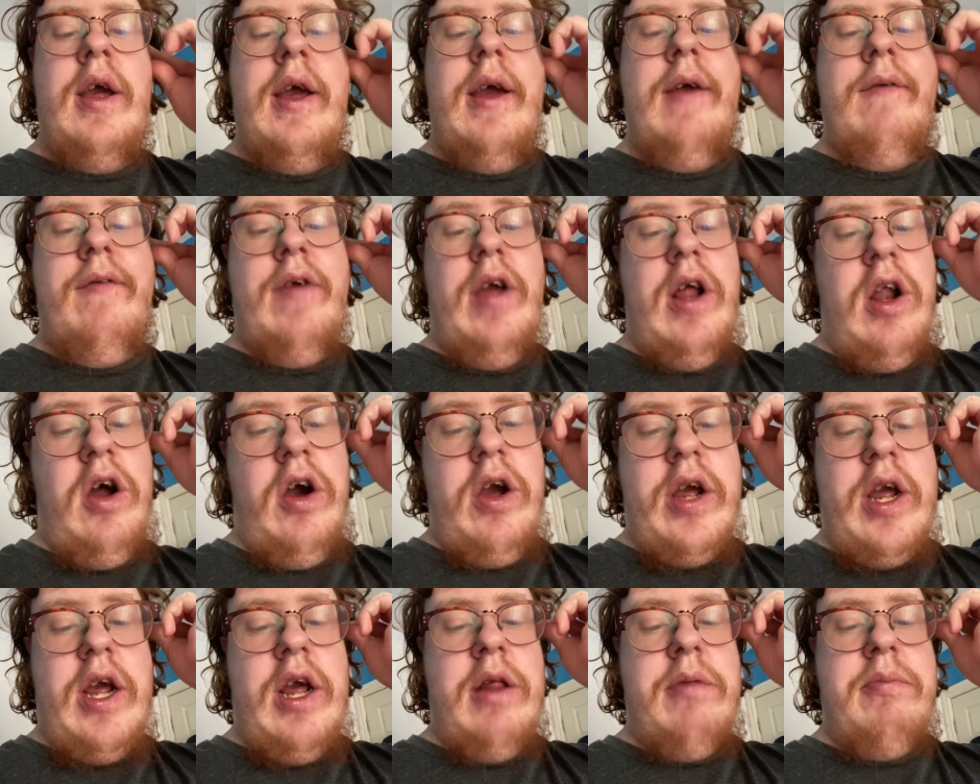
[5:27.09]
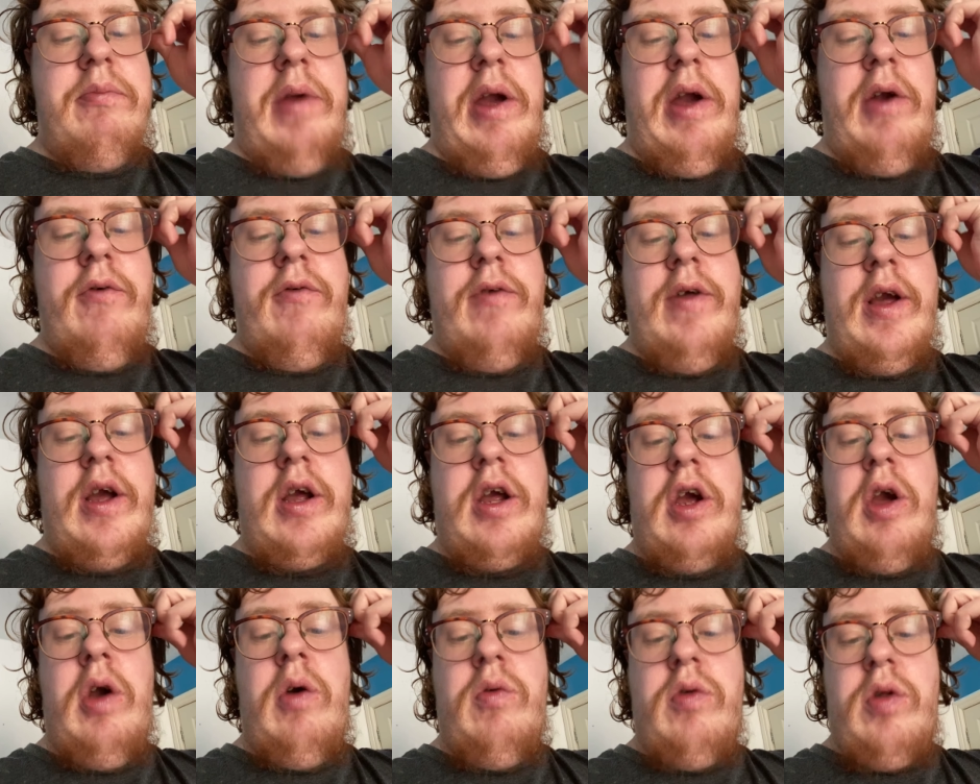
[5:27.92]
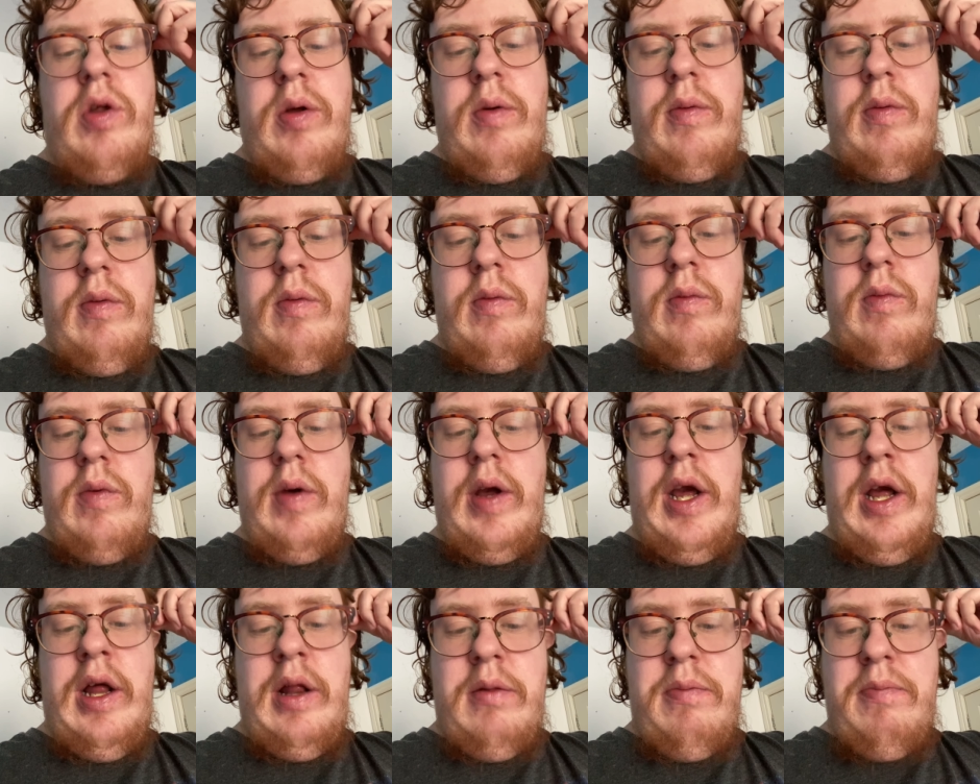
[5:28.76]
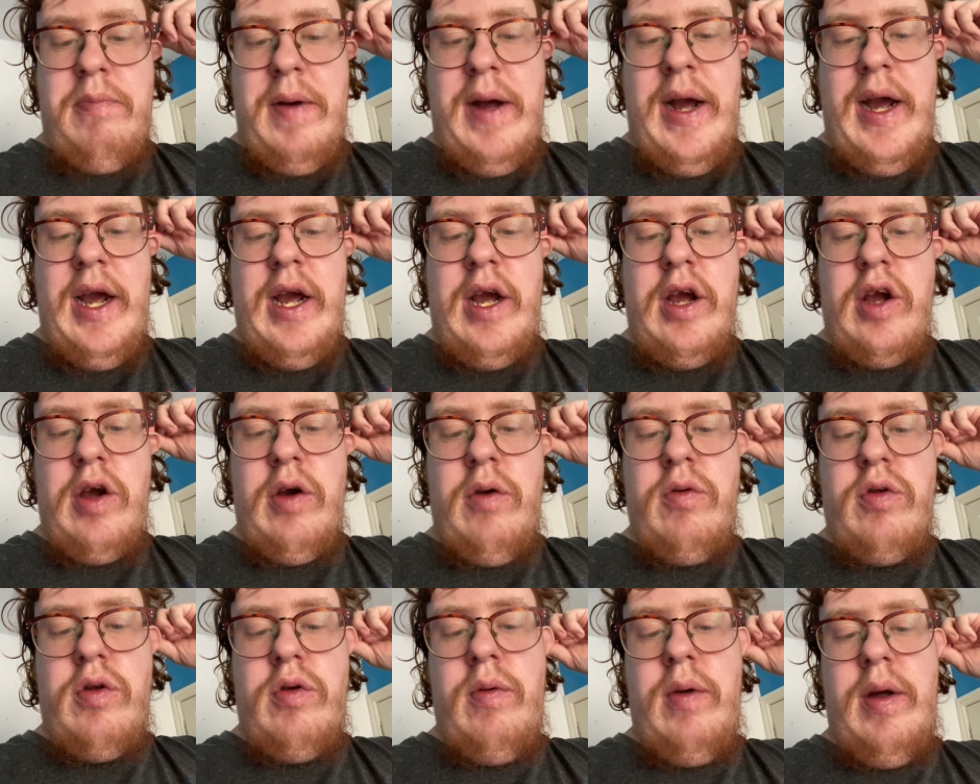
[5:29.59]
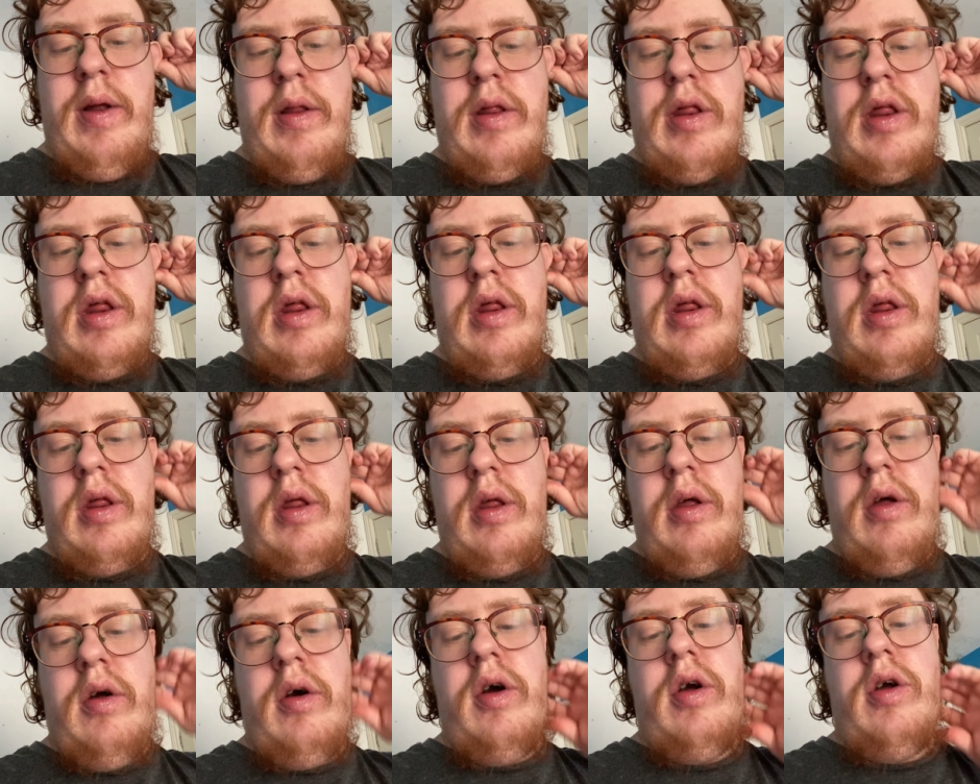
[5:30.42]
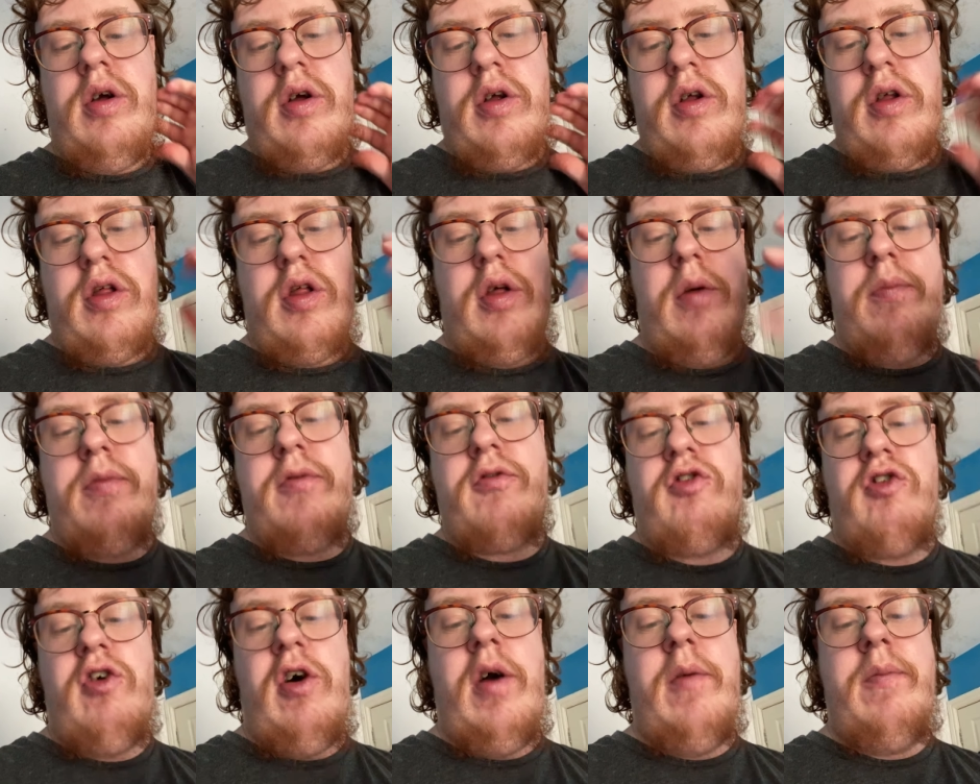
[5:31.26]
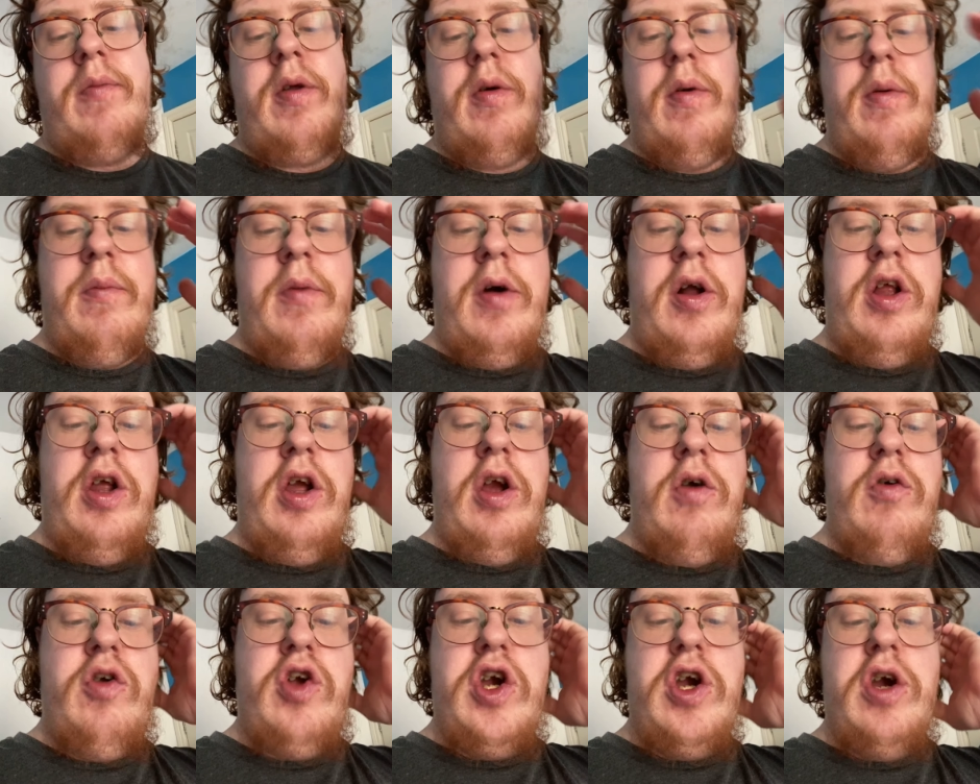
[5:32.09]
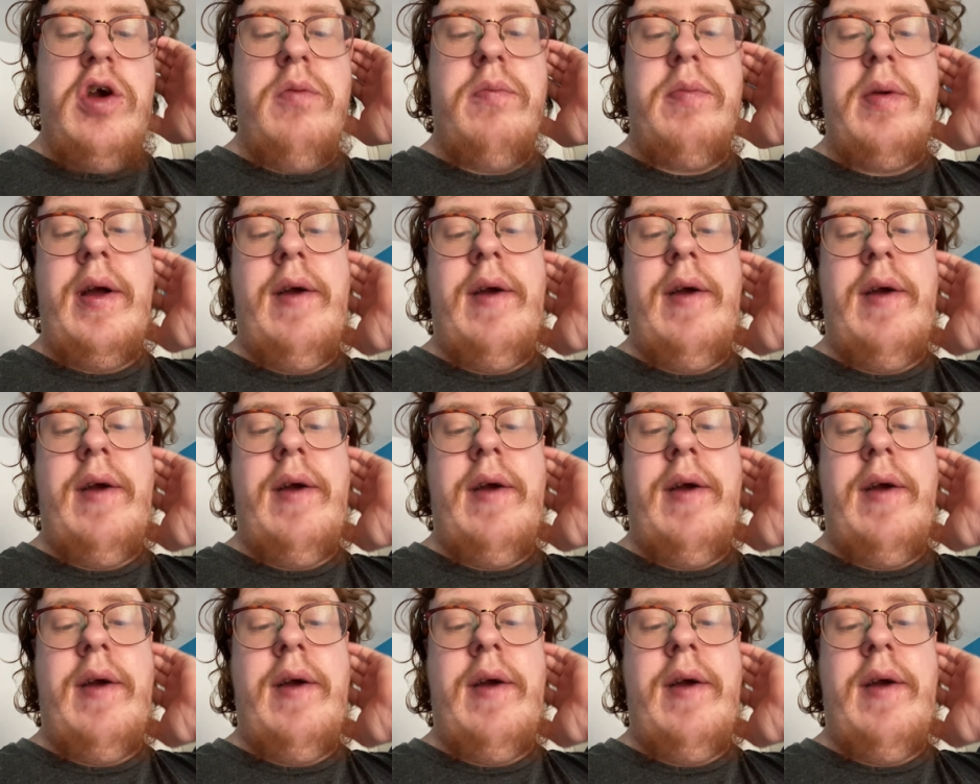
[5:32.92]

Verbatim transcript: If you like his music, go to his pay. Go to his. Subscribe to him on YouTube.